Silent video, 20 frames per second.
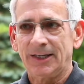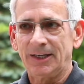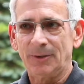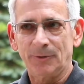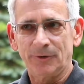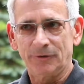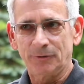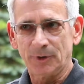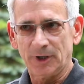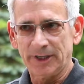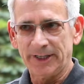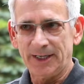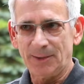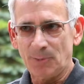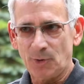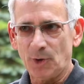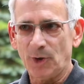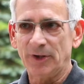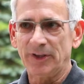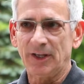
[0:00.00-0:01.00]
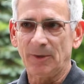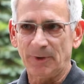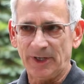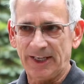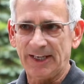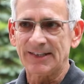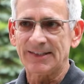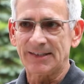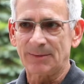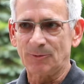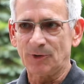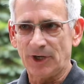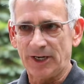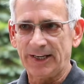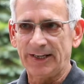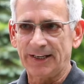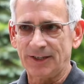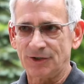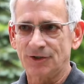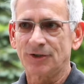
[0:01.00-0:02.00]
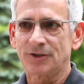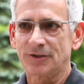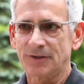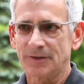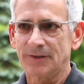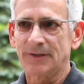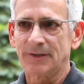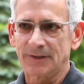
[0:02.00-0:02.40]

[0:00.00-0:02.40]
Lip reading: it was really important that we get some drainage,